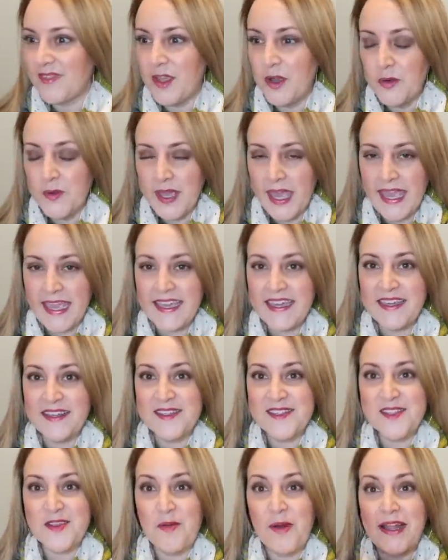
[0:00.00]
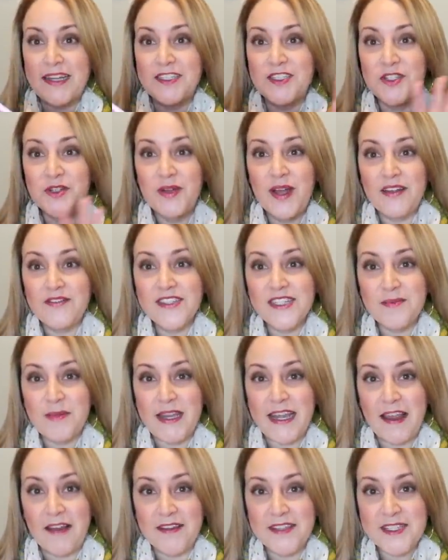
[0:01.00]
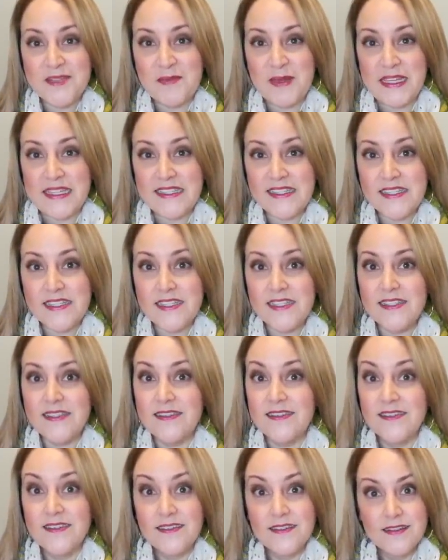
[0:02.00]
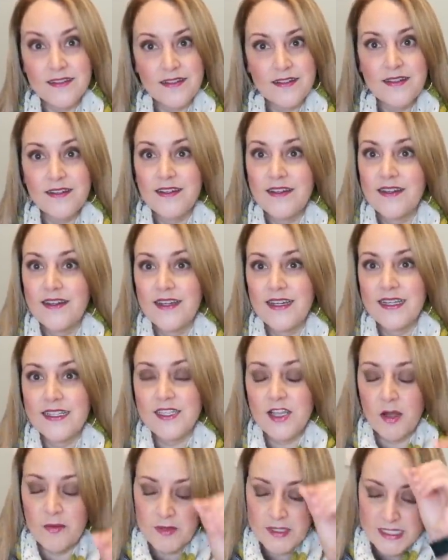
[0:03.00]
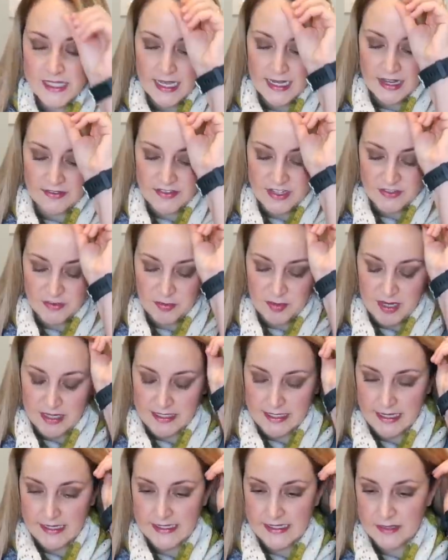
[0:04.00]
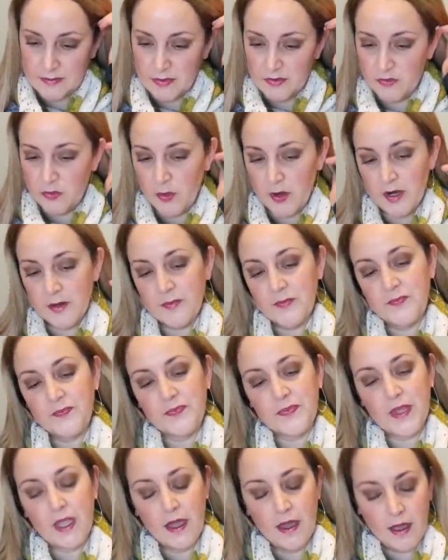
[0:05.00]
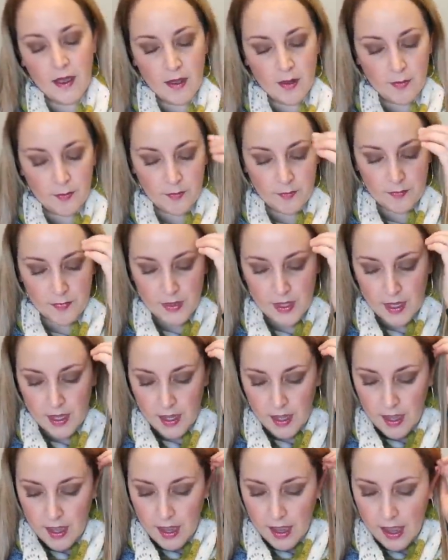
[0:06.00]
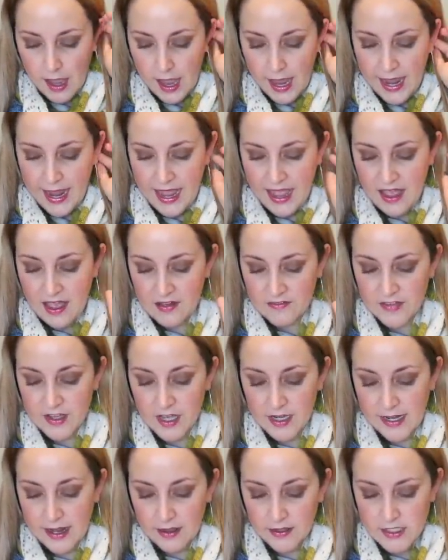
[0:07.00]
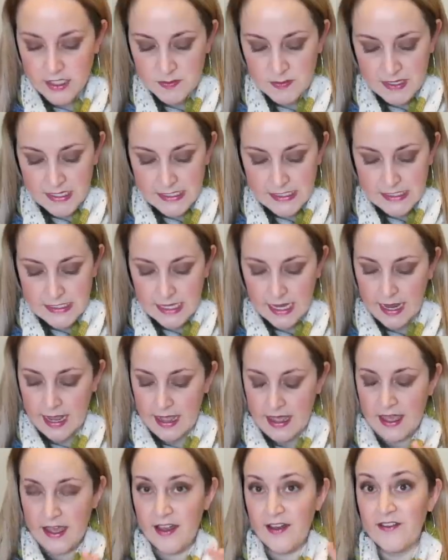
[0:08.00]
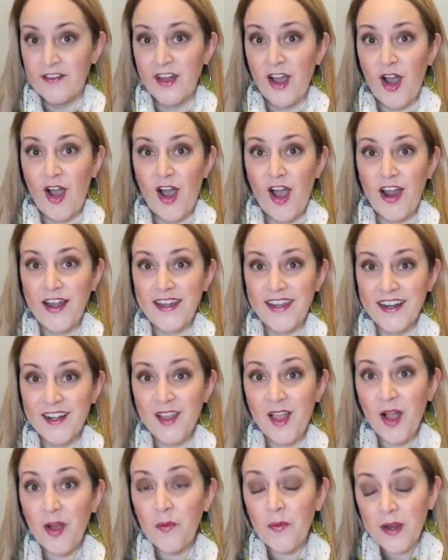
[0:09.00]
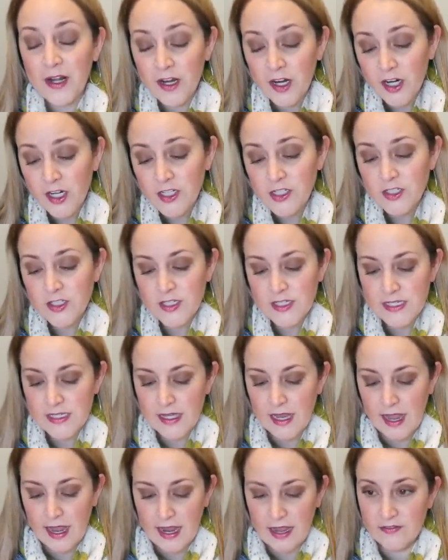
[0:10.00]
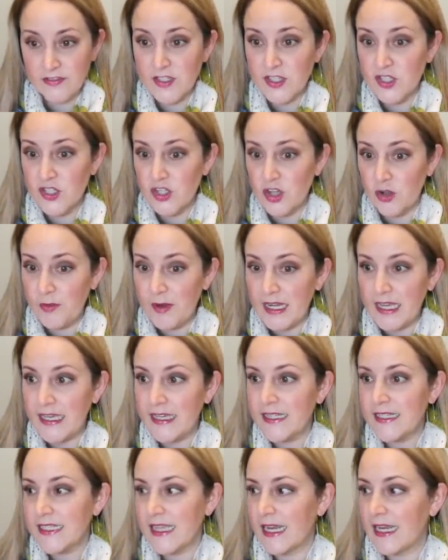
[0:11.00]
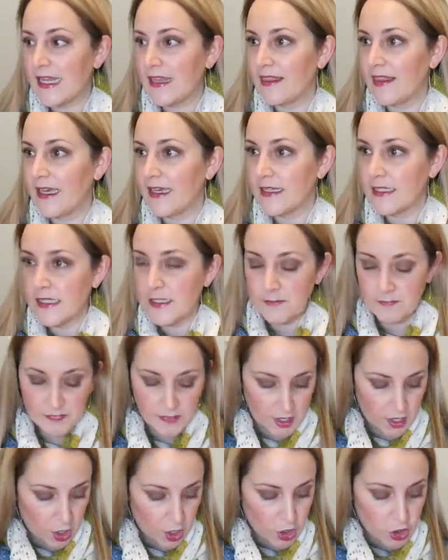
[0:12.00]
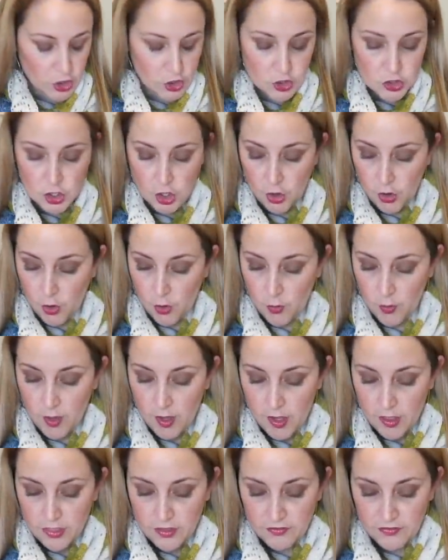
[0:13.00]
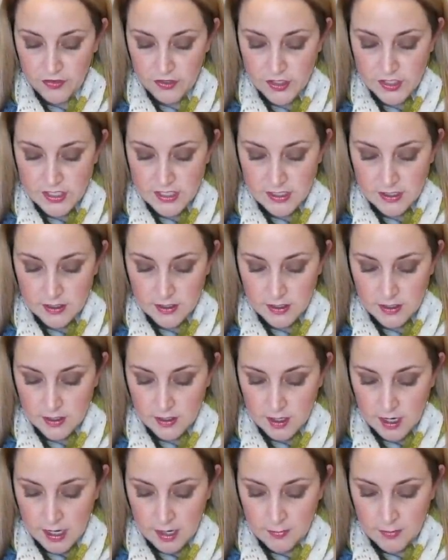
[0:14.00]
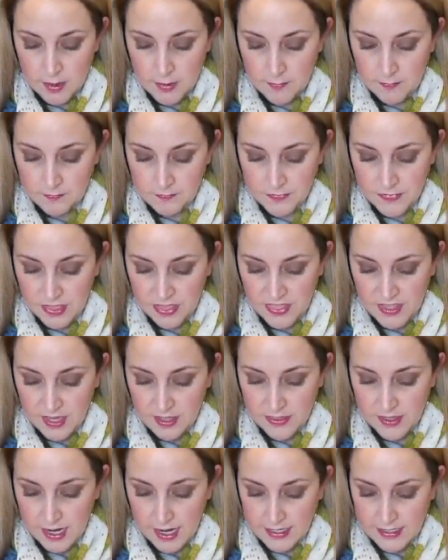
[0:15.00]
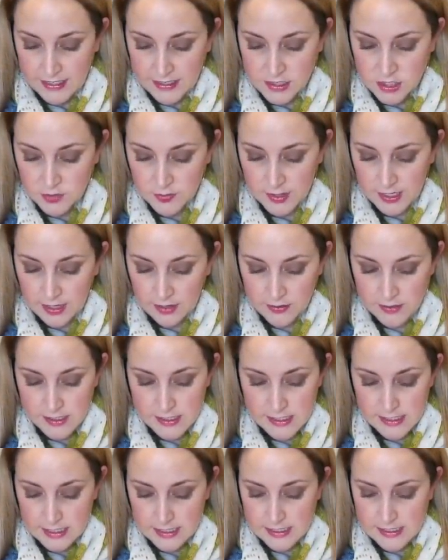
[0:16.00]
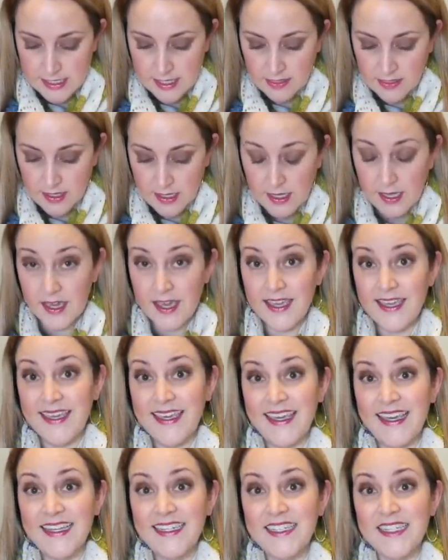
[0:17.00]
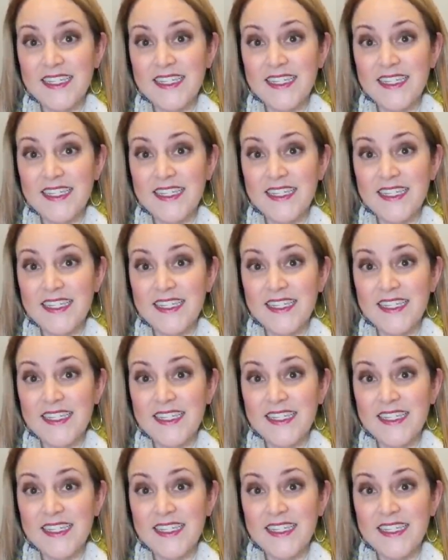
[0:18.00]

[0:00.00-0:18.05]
Okay, so I do have some announcements. It's almost like I've never podcasted before. I have announcements. I have knit along winners. I have so many exciting things. So the first thing that I need to announce is the Get